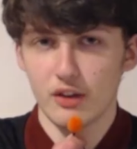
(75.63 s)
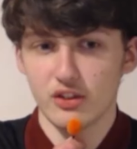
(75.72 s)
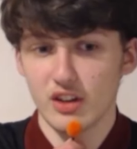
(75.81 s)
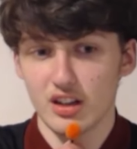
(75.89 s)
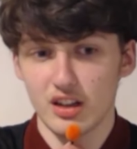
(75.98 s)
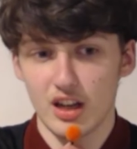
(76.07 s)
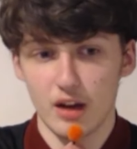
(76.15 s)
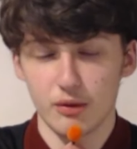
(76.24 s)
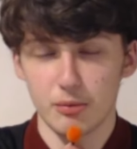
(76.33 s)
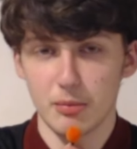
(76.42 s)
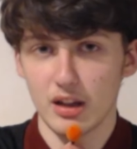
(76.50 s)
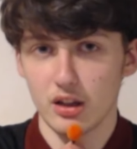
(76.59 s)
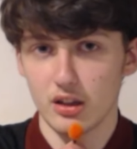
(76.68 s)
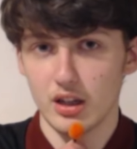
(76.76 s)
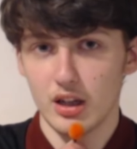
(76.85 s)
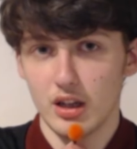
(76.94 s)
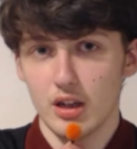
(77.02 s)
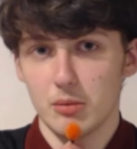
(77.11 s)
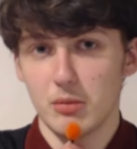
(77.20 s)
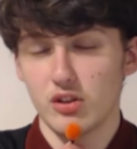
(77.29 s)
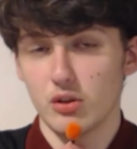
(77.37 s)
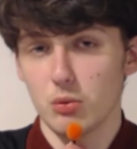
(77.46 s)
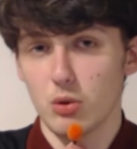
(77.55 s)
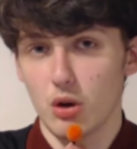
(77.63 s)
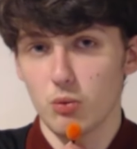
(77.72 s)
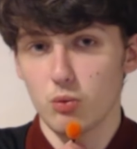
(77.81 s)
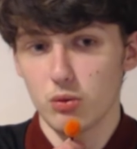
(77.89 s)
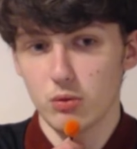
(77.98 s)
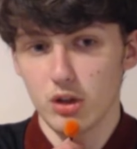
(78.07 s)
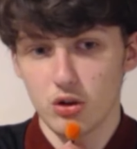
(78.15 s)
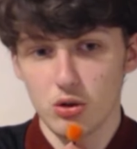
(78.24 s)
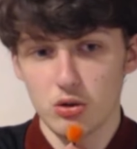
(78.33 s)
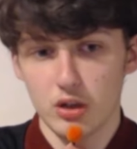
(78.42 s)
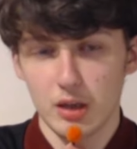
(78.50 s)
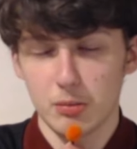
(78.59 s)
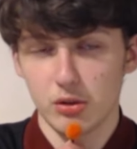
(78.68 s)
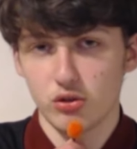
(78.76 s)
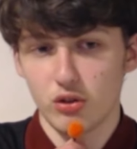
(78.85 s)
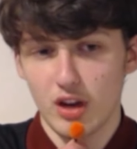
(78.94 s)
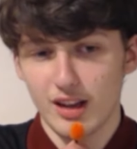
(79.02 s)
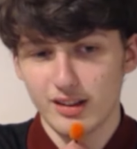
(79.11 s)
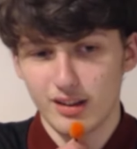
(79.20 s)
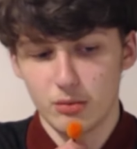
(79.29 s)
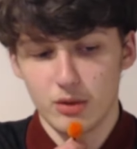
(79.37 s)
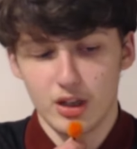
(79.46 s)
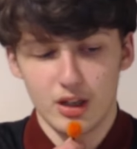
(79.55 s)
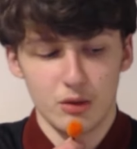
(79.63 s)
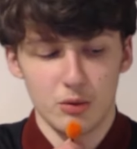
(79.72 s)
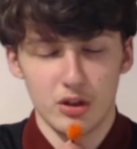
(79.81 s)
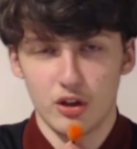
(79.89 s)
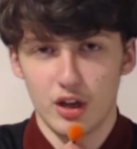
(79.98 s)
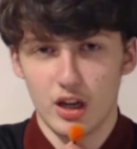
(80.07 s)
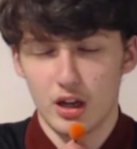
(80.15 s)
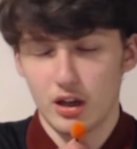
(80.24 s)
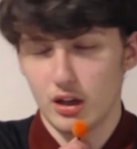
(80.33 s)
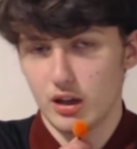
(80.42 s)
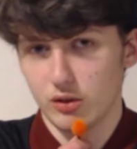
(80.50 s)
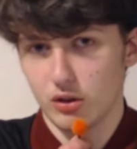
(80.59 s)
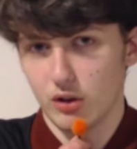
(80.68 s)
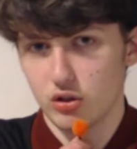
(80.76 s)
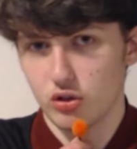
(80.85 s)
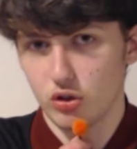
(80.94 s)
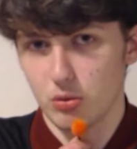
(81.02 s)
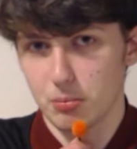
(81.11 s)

Second half, Mellon missed a one-on-one with a goalkeeper straight at him, which he'll know he should have done